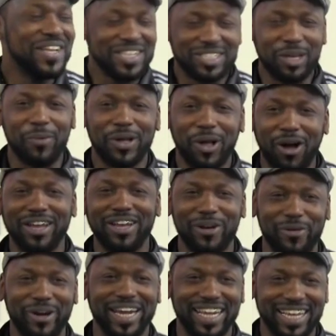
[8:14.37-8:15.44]
So we got in
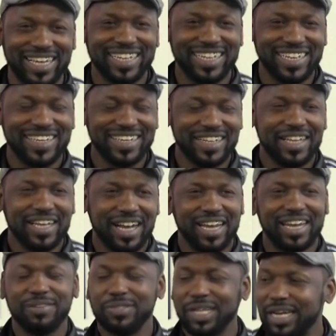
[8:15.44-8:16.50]
the ring,
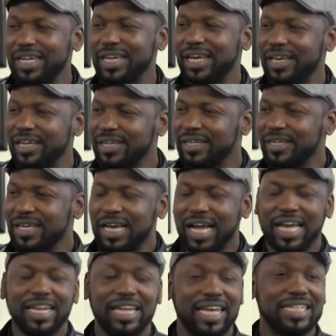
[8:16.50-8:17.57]
and I'm telling you,
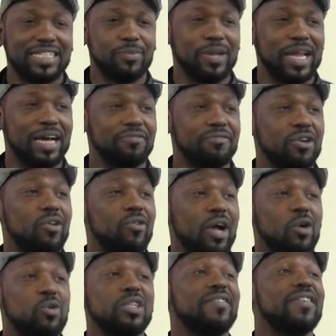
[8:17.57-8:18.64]
I didn't hit him with a handful
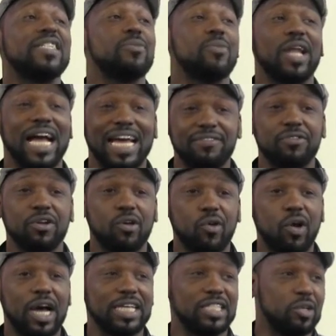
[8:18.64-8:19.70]
I couldn't have hit him with a handful of
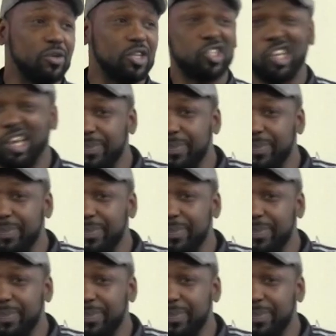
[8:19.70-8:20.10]
rice. He was